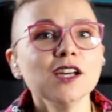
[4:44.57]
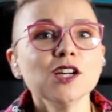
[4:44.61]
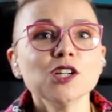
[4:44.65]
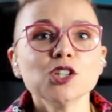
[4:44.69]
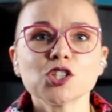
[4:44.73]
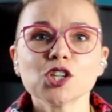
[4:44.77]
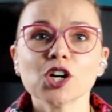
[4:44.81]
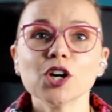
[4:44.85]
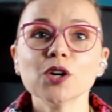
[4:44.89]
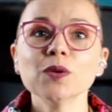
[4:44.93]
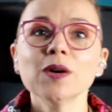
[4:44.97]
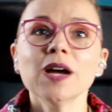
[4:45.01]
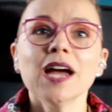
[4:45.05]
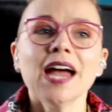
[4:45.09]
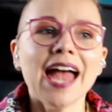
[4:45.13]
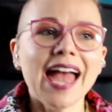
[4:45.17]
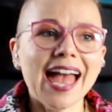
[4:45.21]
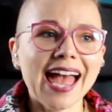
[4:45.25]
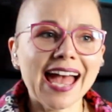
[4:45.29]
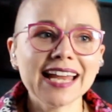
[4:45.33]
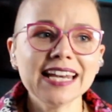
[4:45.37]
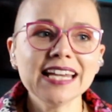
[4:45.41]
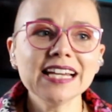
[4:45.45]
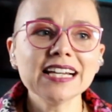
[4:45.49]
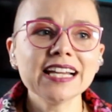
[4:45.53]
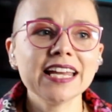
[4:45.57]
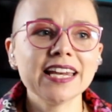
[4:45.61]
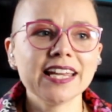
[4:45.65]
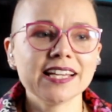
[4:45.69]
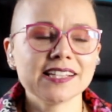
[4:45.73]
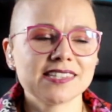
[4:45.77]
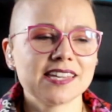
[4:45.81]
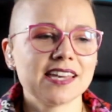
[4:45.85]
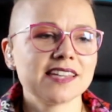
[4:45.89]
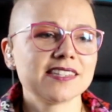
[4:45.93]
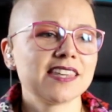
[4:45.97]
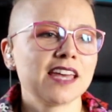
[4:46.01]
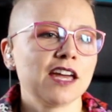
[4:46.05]
So Annie
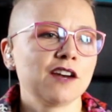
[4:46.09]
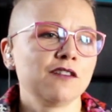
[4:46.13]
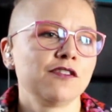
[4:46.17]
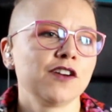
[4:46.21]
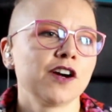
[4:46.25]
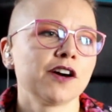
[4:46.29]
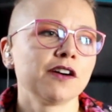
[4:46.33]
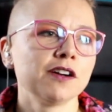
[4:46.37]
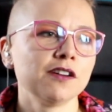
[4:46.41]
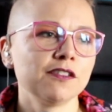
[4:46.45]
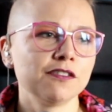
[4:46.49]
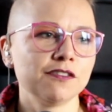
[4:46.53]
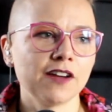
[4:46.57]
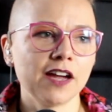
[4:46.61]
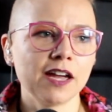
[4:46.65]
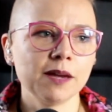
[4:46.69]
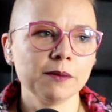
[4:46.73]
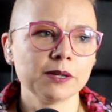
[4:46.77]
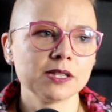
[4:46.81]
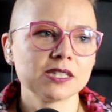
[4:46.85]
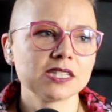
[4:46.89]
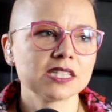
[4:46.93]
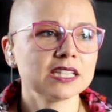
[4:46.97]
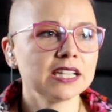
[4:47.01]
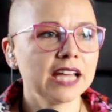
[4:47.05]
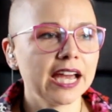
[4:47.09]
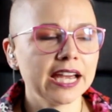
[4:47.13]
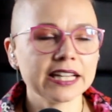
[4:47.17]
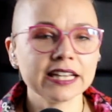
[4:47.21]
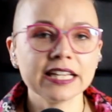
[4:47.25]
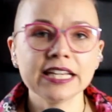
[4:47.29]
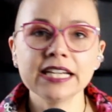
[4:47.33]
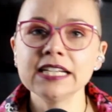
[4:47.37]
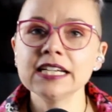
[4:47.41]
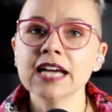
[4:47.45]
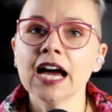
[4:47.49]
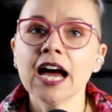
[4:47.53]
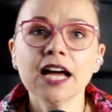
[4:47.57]
Lennox has that very famous
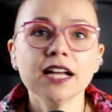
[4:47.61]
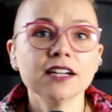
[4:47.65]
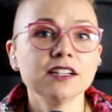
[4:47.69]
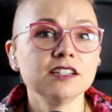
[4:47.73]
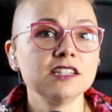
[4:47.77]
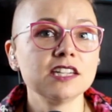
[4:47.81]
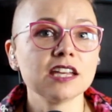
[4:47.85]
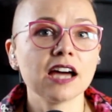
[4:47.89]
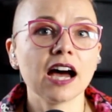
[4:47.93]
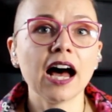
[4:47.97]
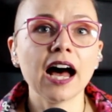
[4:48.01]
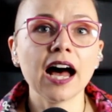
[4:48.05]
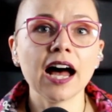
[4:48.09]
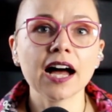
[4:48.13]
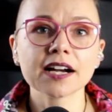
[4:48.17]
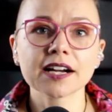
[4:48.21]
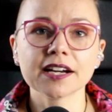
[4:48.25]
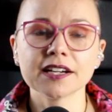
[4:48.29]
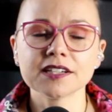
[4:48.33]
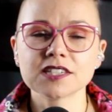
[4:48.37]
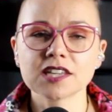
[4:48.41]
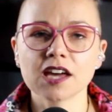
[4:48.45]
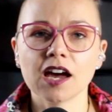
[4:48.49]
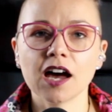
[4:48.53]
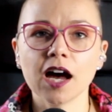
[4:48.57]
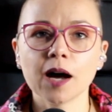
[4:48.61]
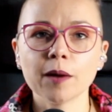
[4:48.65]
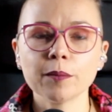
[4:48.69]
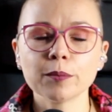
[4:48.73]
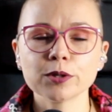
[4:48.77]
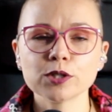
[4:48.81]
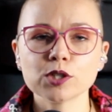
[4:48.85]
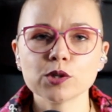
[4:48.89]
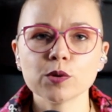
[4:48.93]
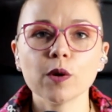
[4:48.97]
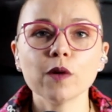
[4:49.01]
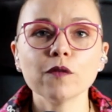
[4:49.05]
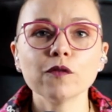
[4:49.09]
slightly darker timbre
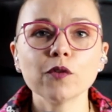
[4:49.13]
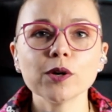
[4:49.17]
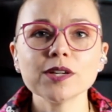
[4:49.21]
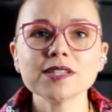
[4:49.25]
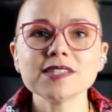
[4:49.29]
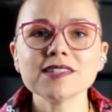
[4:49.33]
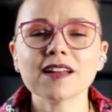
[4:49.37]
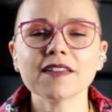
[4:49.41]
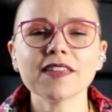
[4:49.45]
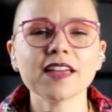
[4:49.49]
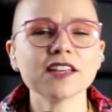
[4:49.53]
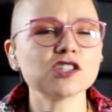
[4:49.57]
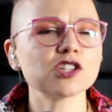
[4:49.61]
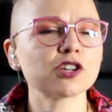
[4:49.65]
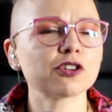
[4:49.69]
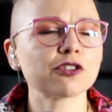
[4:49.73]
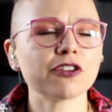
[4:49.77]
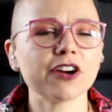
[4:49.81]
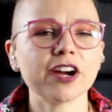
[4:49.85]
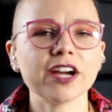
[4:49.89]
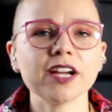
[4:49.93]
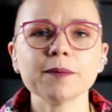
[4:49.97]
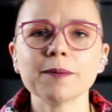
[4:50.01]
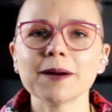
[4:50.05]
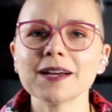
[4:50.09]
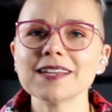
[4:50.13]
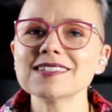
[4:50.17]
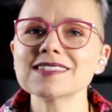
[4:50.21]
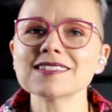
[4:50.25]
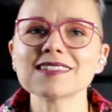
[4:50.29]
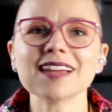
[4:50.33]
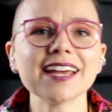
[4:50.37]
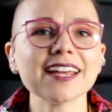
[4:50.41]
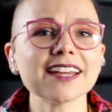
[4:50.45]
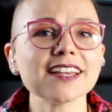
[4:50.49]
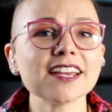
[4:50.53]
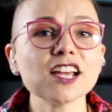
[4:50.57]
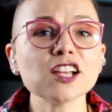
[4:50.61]
to her voice. Now that's created by a
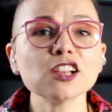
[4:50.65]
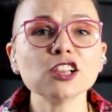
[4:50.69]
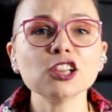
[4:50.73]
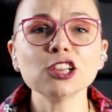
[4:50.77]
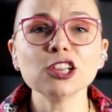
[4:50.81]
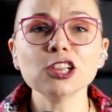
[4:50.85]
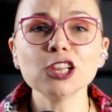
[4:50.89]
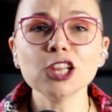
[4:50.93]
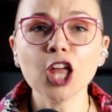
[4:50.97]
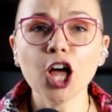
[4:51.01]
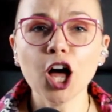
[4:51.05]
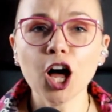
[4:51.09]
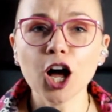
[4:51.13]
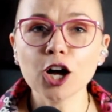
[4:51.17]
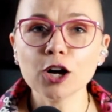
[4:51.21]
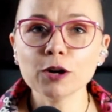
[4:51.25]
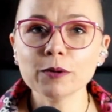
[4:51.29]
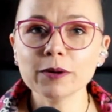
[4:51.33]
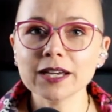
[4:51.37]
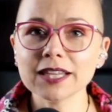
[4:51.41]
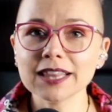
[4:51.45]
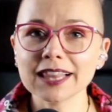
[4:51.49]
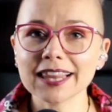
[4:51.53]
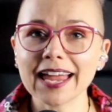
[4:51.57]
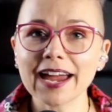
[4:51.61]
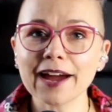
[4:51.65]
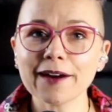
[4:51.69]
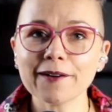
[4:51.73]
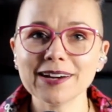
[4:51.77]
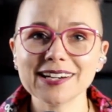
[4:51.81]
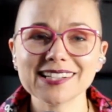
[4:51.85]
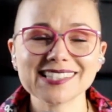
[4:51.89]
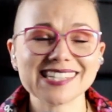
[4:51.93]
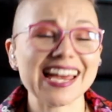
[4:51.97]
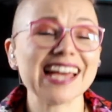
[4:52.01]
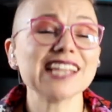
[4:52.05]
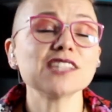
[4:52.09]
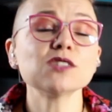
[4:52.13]
slightly lowered
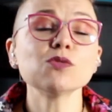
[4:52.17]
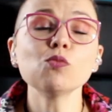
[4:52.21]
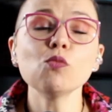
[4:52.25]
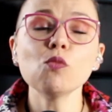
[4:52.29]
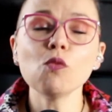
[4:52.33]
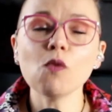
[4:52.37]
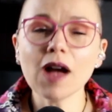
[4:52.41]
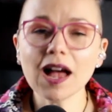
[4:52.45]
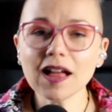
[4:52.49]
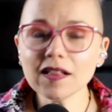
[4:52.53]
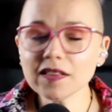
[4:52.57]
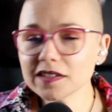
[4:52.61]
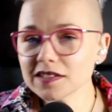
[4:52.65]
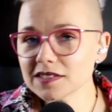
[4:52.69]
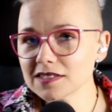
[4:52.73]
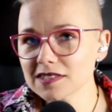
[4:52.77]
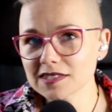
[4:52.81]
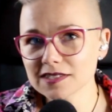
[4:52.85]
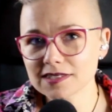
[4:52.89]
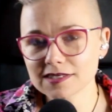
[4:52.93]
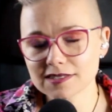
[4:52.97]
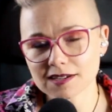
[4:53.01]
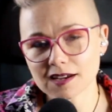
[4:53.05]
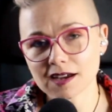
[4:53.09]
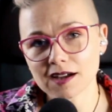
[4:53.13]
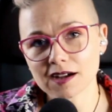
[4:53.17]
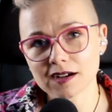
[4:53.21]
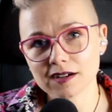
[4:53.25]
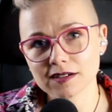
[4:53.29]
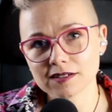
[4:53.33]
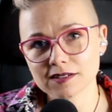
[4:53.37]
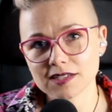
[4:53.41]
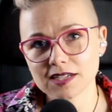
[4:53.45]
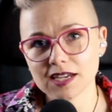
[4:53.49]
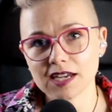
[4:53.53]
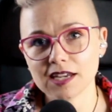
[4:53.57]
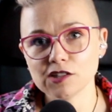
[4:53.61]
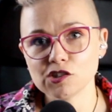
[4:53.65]
larynx as well as this
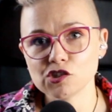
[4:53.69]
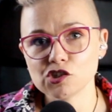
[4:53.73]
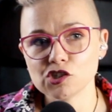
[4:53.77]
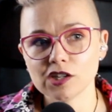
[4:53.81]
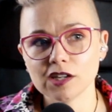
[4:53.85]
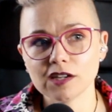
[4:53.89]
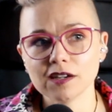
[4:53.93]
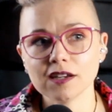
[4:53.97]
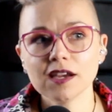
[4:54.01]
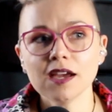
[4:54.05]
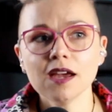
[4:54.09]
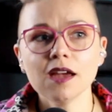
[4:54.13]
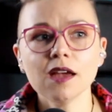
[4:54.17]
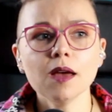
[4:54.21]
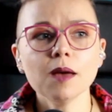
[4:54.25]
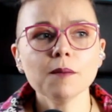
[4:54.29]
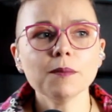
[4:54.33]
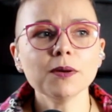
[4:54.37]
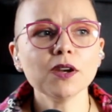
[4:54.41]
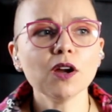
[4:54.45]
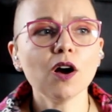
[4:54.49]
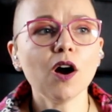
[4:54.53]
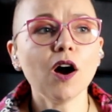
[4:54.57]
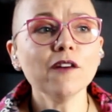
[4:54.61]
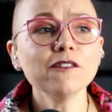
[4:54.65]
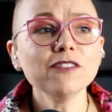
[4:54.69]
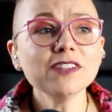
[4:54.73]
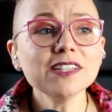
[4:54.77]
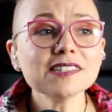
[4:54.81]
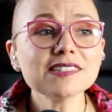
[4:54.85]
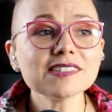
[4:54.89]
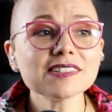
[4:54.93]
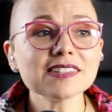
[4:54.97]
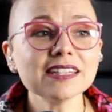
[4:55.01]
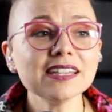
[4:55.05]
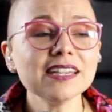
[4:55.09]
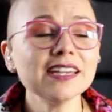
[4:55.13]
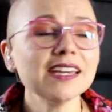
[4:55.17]
tongue tension. But
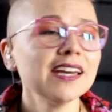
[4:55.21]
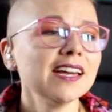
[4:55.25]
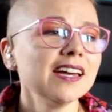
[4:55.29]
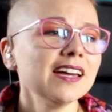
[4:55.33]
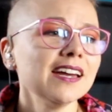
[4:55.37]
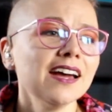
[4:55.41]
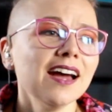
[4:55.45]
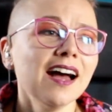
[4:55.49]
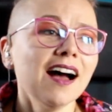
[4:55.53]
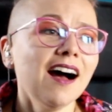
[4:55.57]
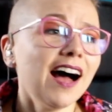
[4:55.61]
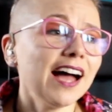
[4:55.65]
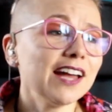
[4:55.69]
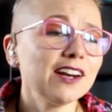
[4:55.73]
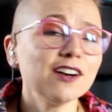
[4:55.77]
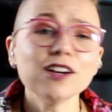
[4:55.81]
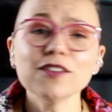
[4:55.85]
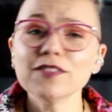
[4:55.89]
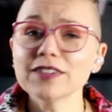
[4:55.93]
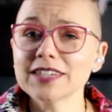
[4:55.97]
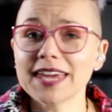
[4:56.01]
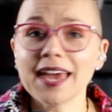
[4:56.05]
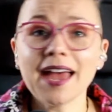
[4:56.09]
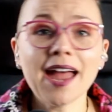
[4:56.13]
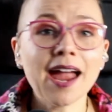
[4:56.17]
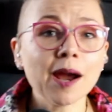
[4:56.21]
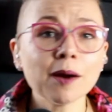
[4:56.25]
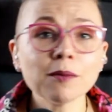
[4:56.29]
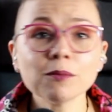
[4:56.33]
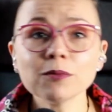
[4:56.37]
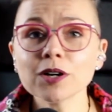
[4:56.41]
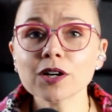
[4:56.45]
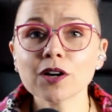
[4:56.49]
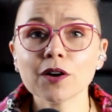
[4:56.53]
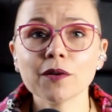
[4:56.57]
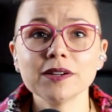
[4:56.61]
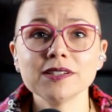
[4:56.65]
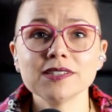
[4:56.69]
obviously, I don't have a
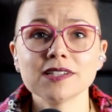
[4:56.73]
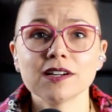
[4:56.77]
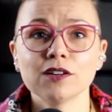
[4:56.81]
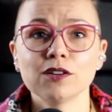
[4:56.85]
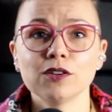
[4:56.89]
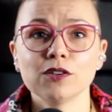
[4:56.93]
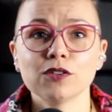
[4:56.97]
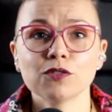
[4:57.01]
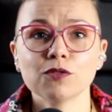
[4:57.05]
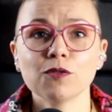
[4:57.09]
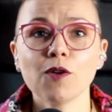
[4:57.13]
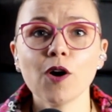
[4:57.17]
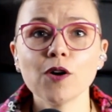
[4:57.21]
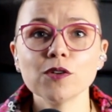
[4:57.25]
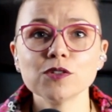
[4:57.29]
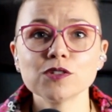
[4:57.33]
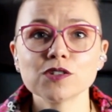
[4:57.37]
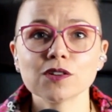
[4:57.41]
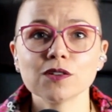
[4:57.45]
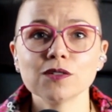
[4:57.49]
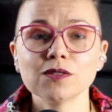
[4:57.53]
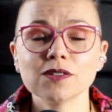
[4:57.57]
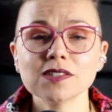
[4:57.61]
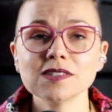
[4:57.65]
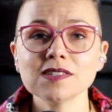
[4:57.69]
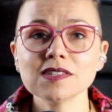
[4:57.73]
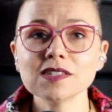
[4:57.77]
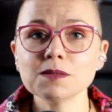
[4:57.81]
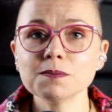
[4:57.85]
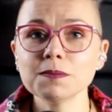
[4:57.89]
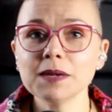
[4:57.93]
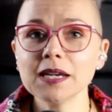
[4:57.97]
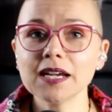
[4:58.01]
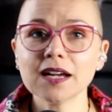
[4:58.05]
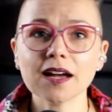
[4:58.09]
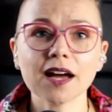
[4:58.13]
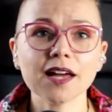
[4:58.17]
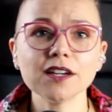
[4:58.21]
camera going down her throat. So this is
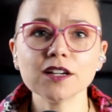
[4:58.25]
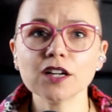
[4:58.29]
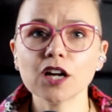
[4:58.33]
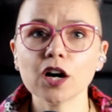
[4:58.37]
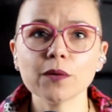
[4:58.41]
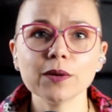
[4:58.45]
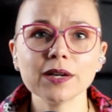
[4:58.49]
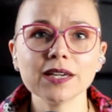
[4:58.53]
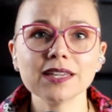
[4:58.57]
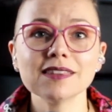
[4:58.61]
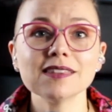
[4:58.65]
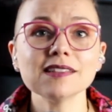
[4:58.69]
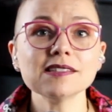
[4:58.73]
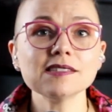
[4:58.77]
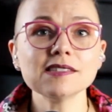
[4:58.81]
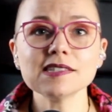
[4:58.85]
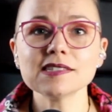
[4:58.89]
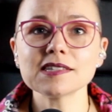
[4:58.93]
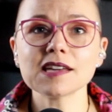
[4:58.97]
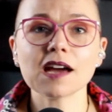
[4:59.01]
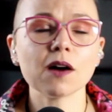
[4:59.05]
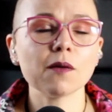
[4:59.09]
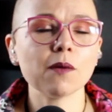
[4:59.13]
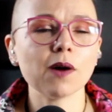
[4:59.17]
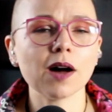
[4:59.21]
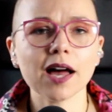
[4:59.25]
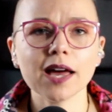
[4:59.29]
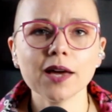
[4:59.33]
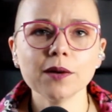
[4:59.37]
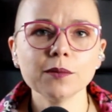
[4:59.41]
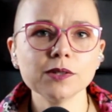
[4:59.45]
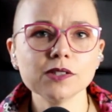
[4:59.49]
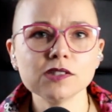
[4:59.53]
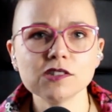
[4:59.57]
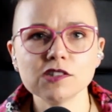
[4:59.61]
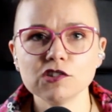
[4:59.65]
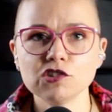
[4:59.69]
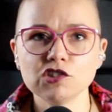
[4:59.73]
me kind of going, this is how I
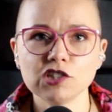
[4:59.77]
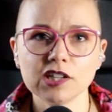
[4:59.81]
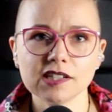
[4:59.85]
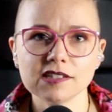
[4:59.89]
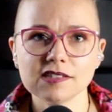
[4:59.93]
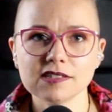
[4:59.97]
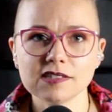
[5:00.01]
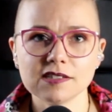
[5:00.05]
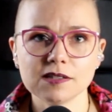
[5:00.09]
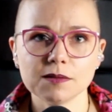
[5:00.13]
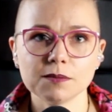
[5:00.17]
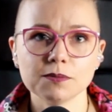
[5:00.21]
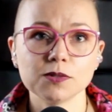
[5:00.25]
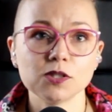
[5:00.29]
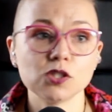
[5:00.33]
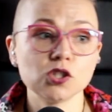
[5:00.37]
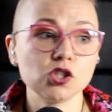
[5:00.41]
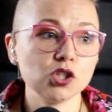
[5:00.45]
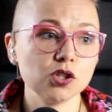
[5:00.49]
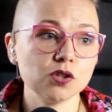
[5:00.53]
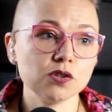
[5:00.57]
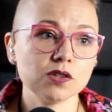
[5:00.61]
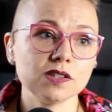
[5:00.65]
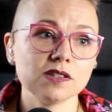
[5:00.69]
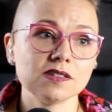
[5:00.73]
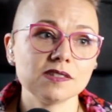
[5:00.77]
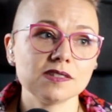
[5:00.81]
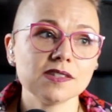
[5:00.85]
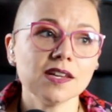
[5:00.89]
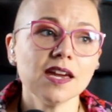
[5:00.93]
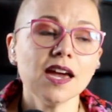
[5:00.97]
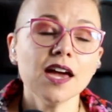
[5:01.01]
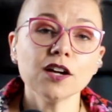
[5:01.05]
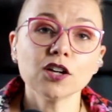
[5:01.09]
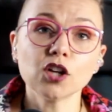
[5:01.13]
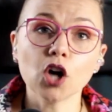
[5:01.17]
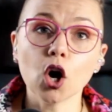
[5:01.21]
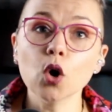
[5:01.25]
would suggest students
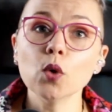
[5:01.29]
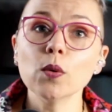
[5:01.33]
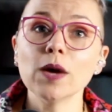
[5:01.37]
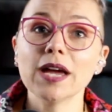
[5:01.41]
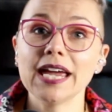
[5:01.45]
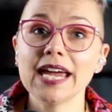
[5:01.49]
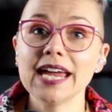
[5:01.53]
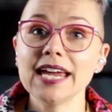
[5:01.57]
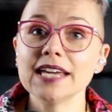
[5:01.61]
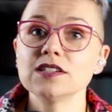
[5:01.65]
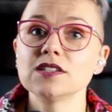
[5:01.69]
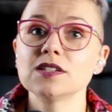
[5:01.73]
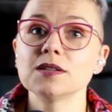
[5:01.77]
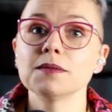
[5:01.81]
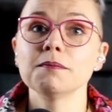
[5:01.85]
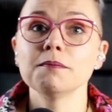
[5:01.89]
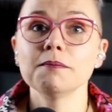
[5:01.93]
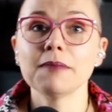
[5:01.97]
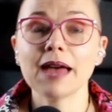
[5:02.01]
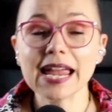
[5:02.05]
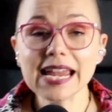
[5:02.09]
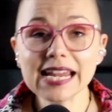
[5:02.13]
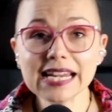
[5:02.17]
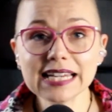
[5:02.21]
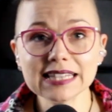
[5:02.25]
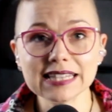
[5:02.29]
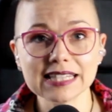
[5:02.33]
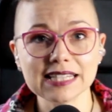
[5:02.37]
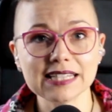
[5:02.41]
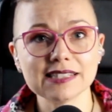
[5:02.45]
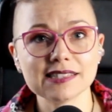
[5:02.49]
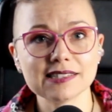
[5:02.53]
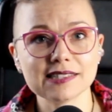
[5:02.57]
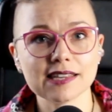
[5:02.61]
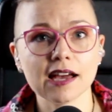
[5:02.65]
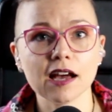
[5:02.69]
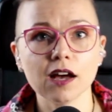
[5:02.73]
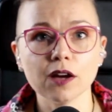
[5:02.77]
go ahead to make
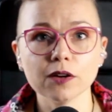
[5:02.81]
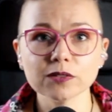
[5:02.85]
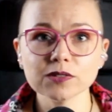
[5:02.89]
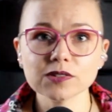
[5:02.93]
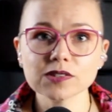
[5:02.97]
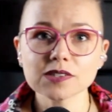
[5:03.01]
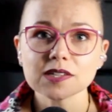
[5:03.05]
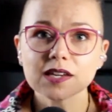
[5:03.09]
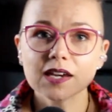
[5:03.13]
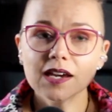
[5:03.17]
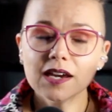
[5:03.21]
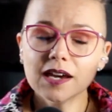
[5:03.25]
these sounds,